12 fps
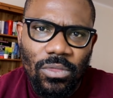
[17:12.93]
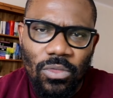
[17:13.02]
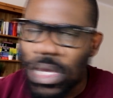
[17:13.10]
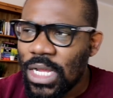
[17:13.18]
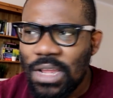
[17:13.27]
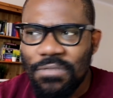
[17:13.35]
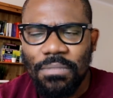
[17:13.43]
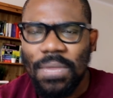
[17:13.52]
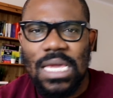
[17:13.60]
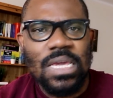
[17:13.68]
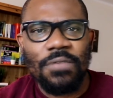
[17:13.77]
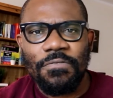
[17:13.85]
We can never
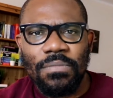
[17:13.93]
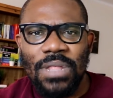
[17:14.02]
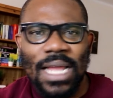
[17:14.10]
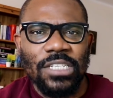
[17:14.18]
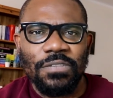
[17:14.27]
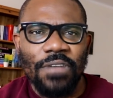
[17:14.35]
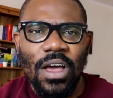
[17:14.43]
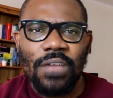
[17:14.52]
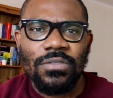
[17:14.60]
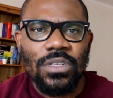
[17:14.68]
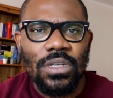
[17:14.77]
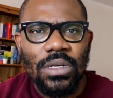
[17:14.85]
make it from 9 to
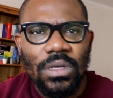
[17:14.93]
5s.